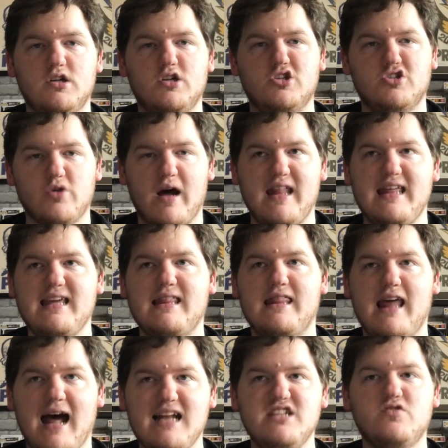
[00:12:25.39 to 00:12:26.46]
So I think
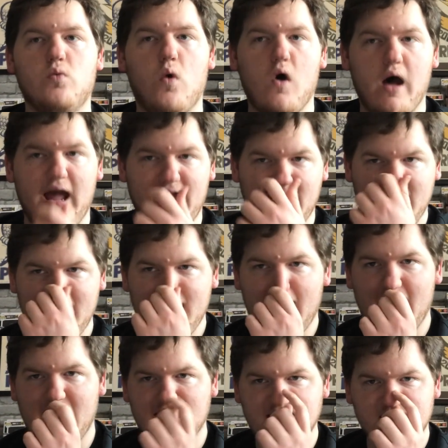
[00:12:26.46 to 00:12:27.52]
that is why he
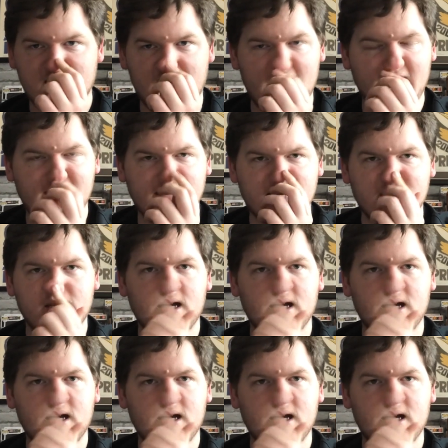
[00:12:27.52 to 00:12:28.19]
has a